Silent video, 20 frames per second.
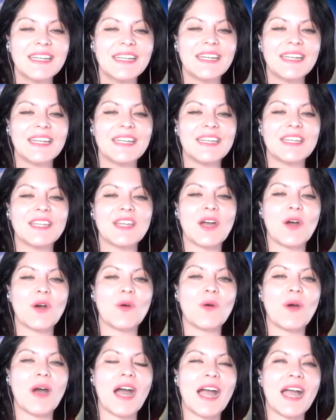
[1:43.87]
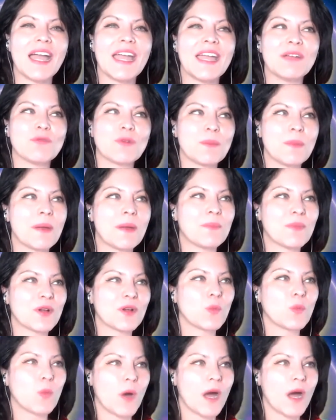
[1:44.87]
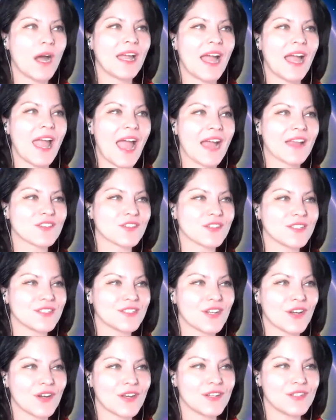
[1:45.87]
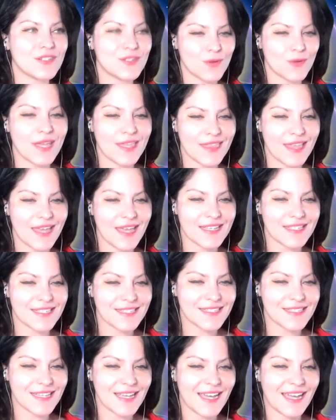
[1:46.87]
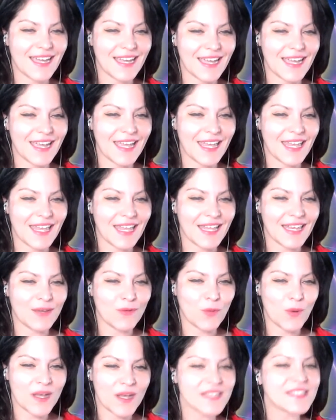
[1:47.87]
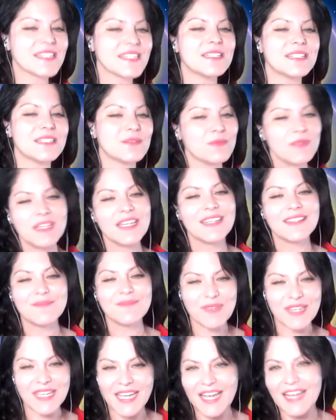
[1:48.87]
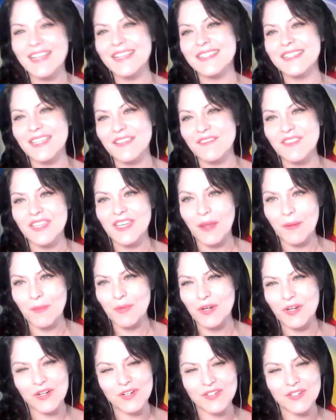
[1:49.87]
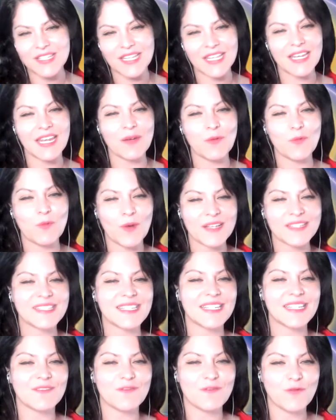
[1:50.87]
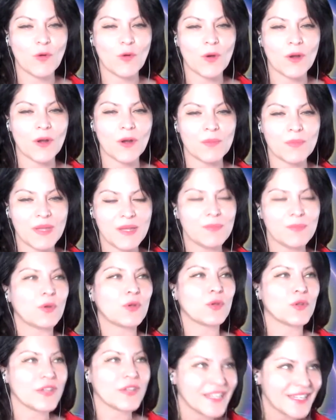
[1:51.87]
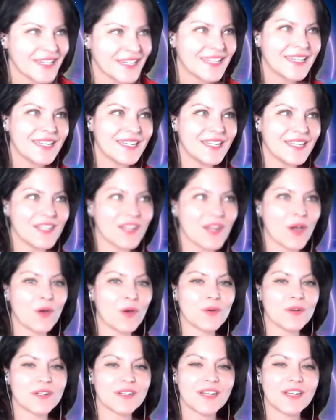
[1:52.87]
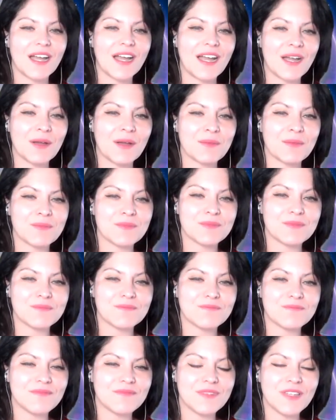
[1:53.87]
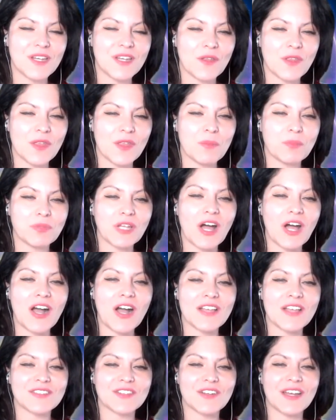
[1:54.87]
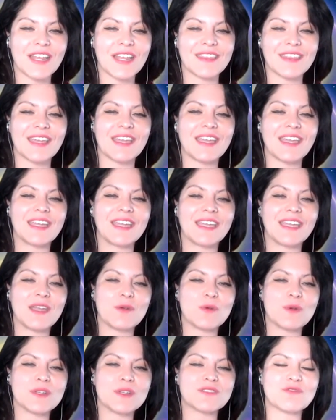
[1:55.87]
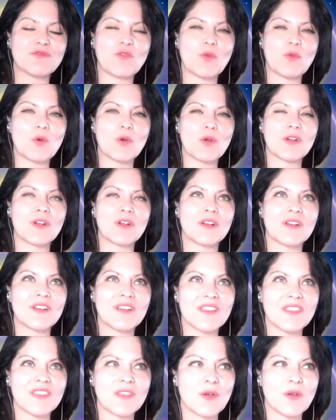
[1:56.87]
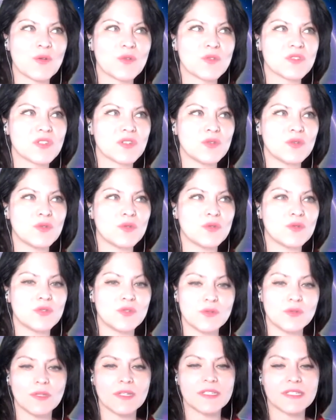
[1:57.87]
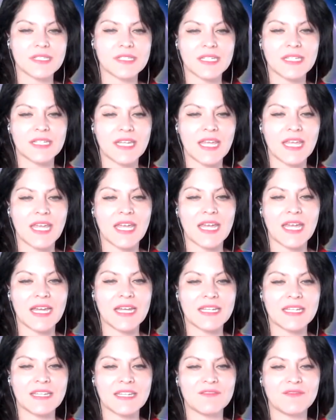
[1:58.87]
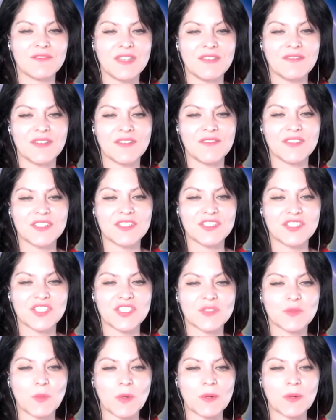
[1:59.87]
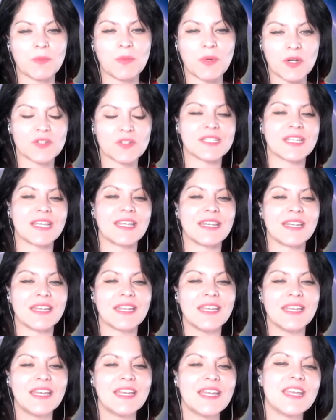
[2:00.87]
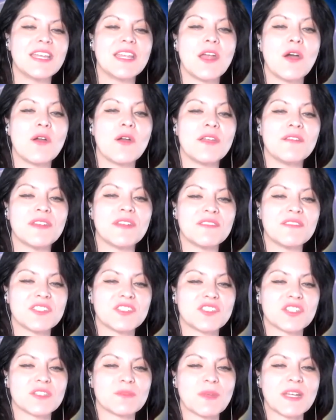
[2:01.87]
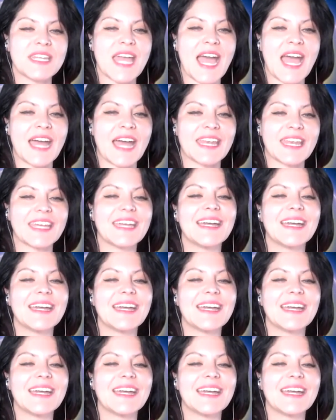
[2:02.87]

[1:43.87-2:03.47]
I remembered why I actually started doing this, and it wasn't because of the numbers, and it wasn't for people, you know, um, the applause or anything. It was for those who do listen, and even if it's just one person, even if it's just my dad.